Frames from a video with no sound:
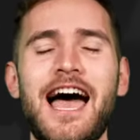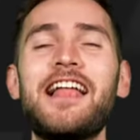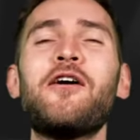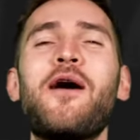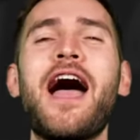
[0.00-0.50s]

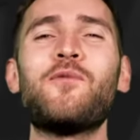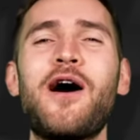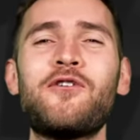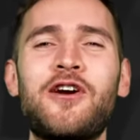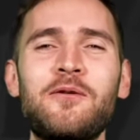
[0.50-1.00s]
Hello and
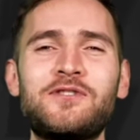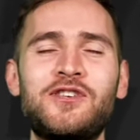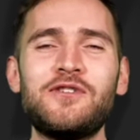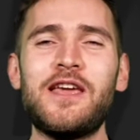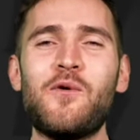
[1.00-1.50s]
welcome
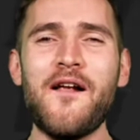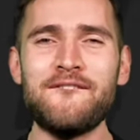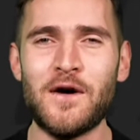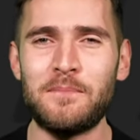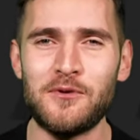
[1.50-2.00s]
to the
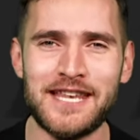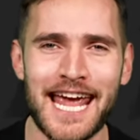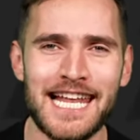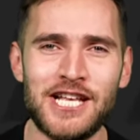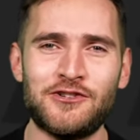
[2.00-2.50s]
OneFootball
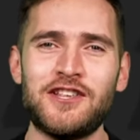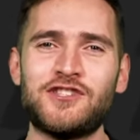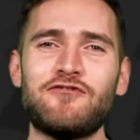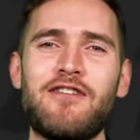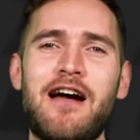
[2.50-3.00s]
Daily
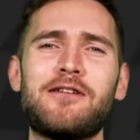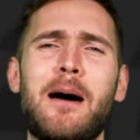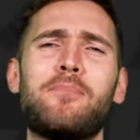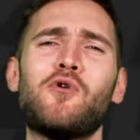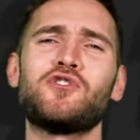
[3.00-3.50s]
Transfer
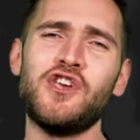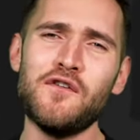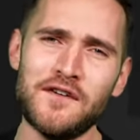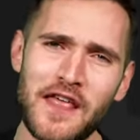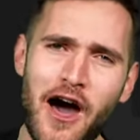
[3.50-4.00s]
Roundup brought to
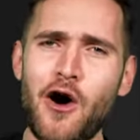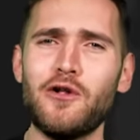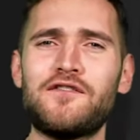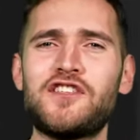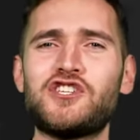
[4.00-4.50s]
you for the
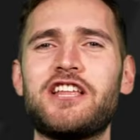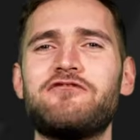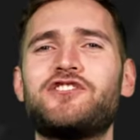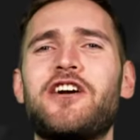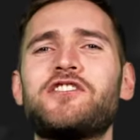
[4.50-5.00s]
whole of the
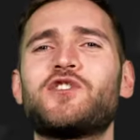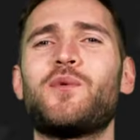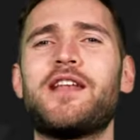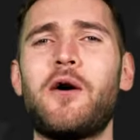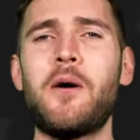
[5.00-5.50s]
January transfer
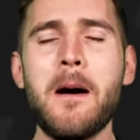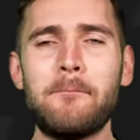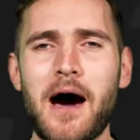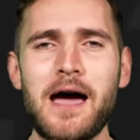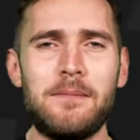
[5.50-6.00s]
window
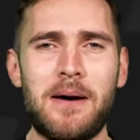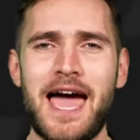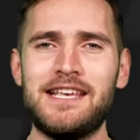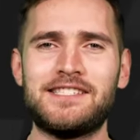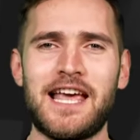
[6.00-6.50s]
by
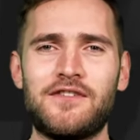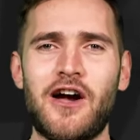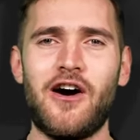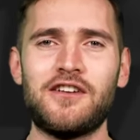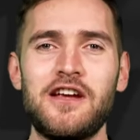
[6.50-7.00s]
PaySafe
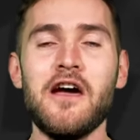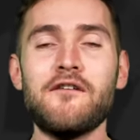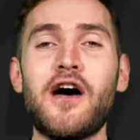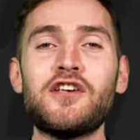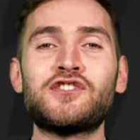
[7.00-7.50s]
Card.
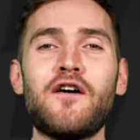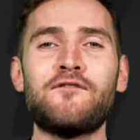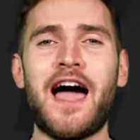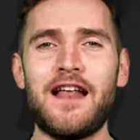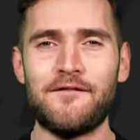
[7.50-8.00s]
First
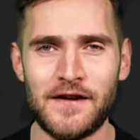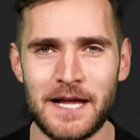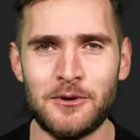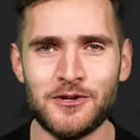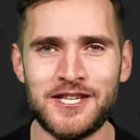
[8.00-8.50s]
off, and
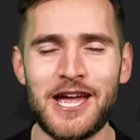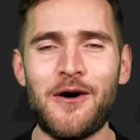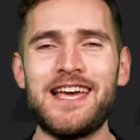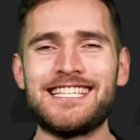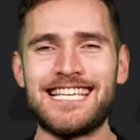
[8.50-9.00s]
Philippe
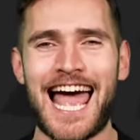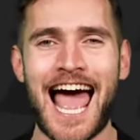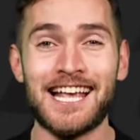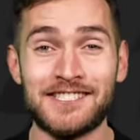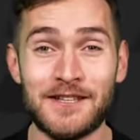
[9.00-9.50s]
Coutinho is an
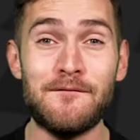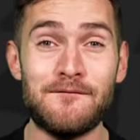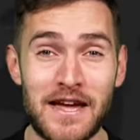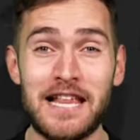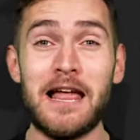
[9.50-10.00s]

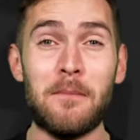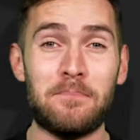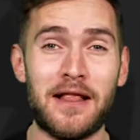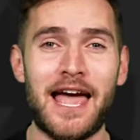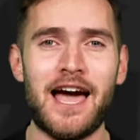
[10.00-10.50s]
Aston Villa
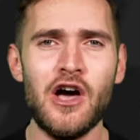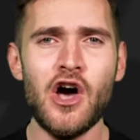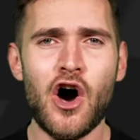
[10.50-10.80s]
player.